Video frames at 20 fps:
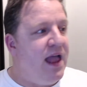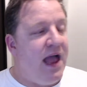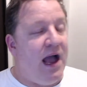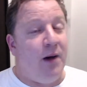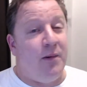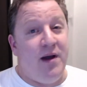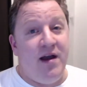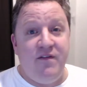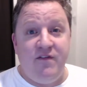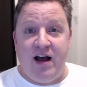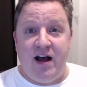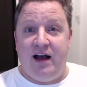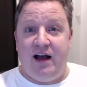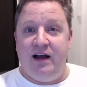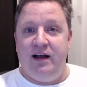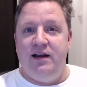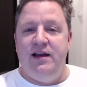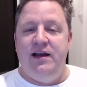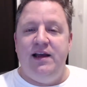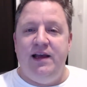
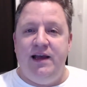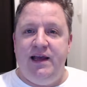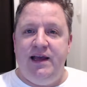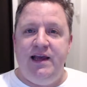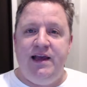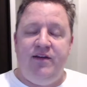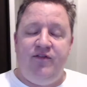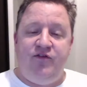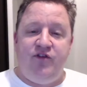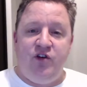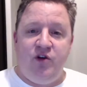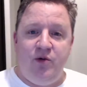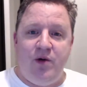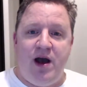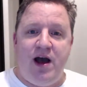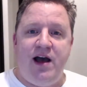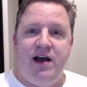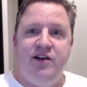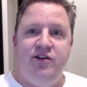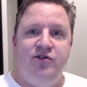However, if you
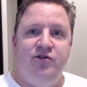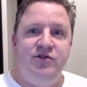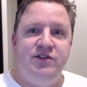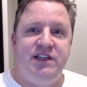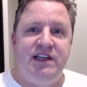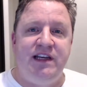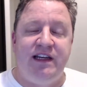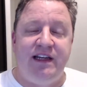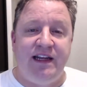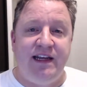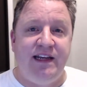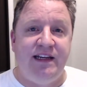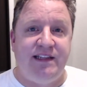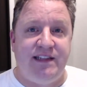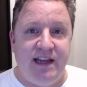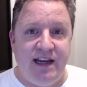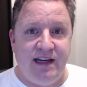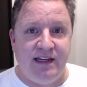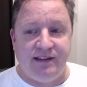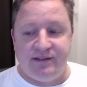are using
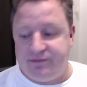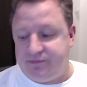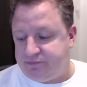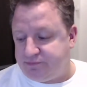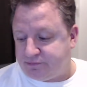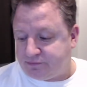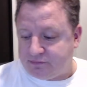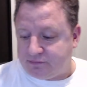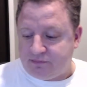LinkedIn,